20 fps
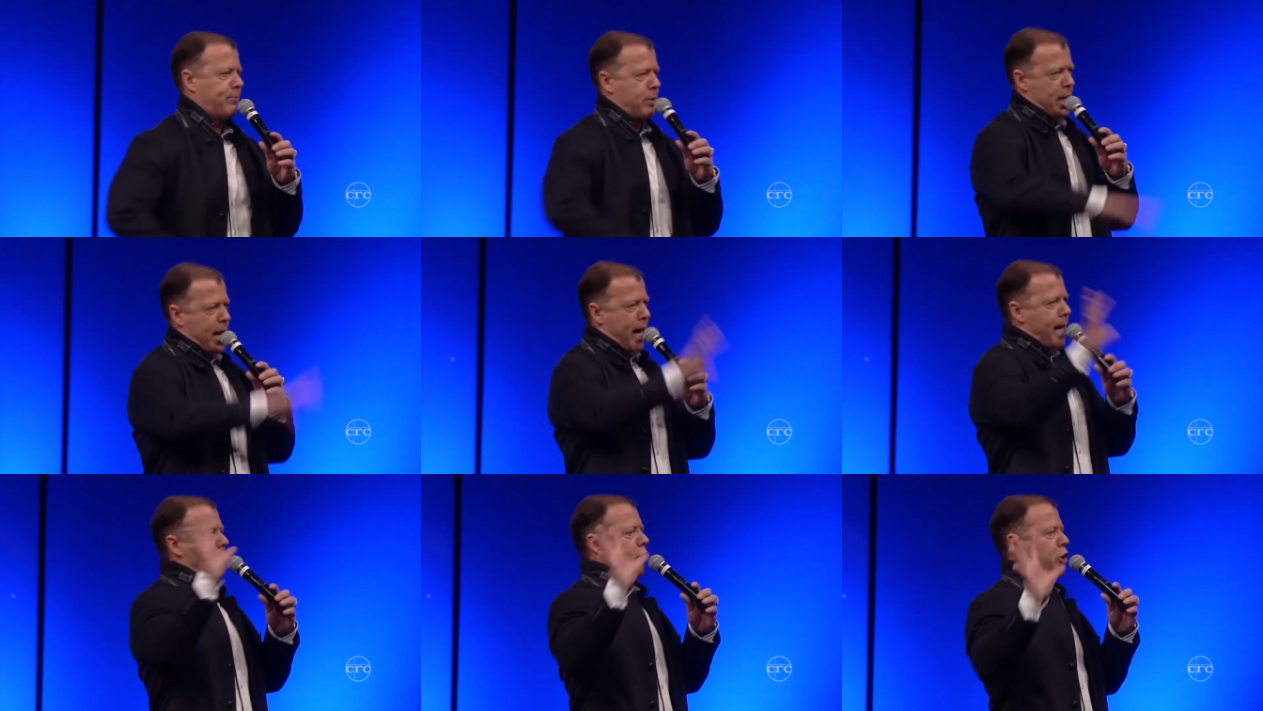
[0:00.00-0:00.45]

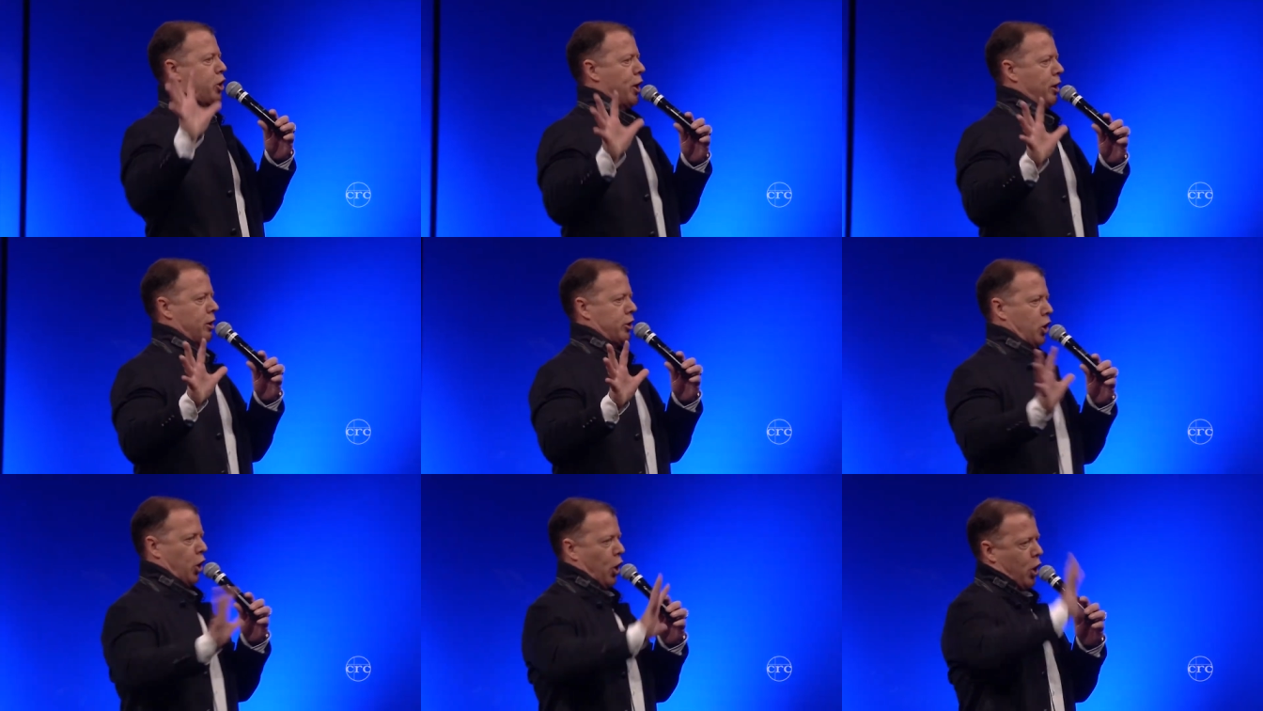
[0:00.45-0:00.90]
The
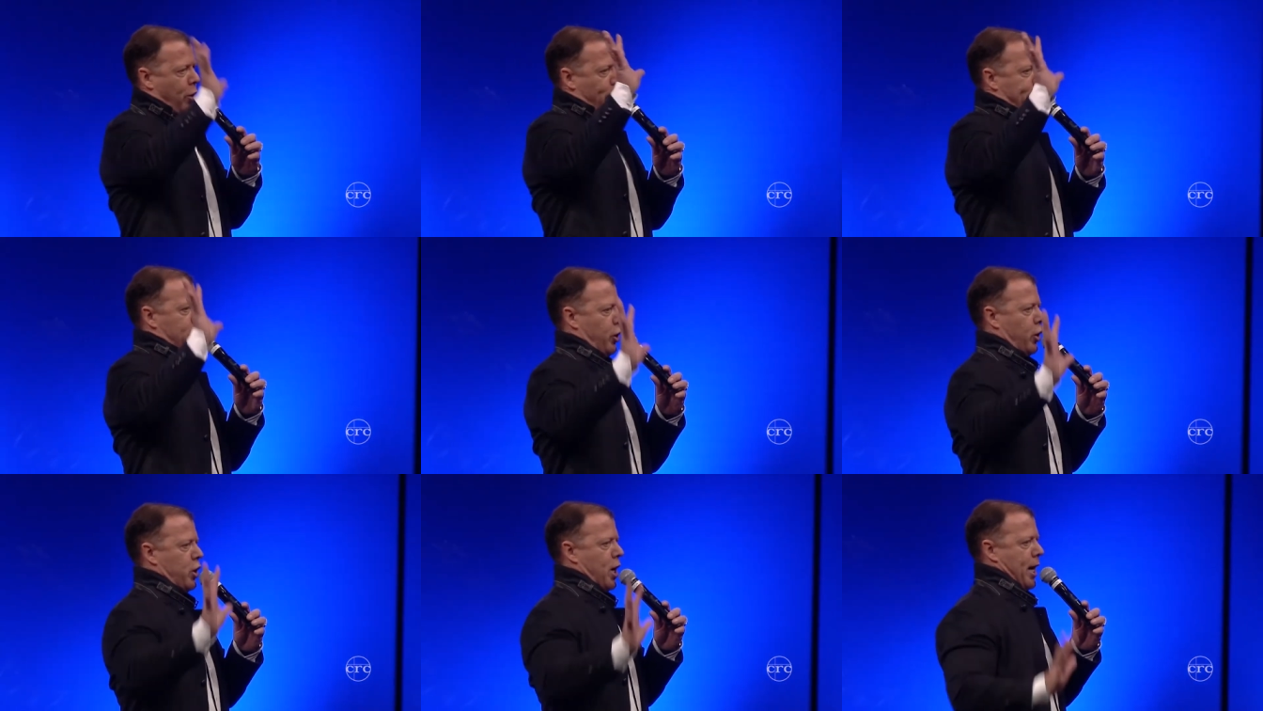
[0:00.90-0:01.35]
angels,
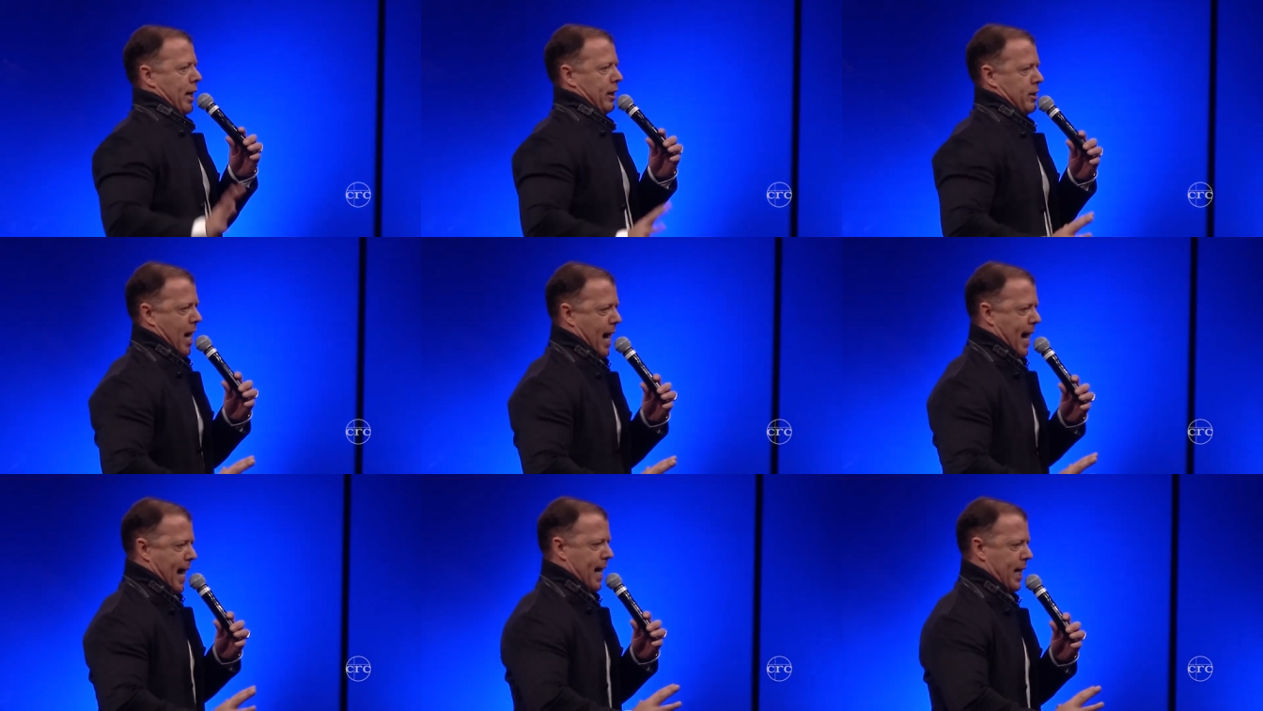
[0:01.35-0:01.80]
glory to God in
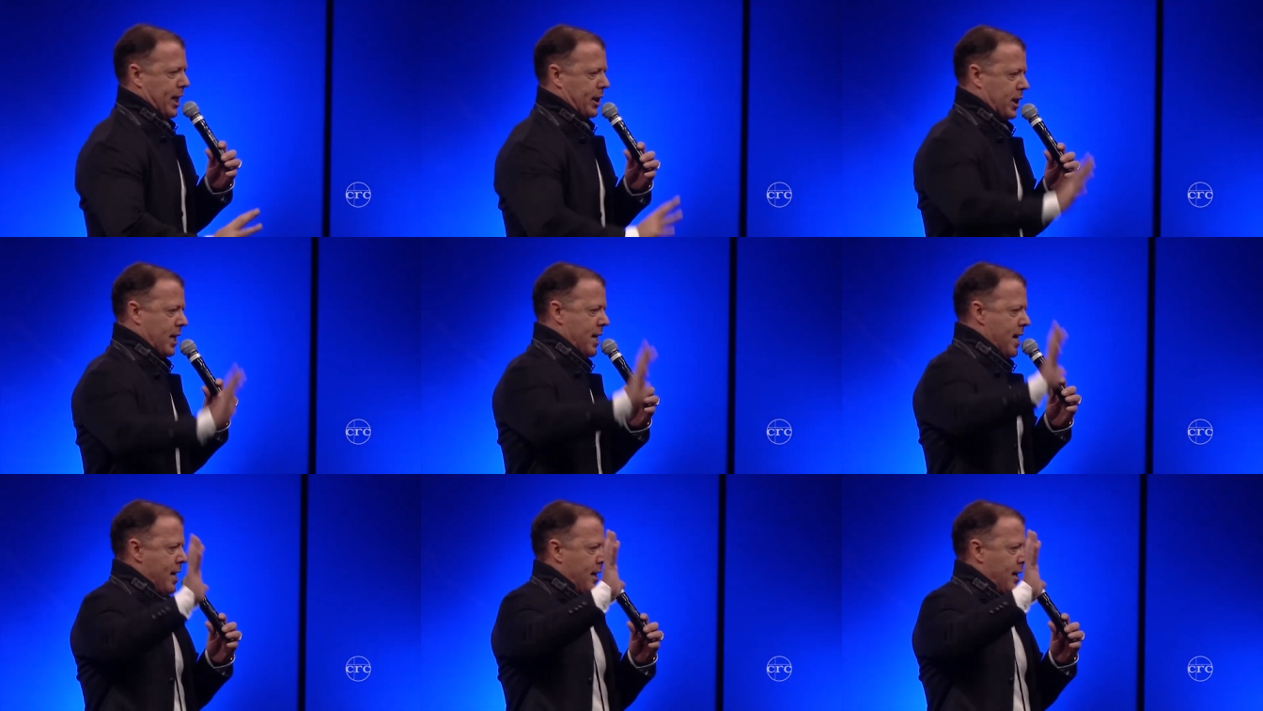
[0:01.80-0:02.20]
the highest,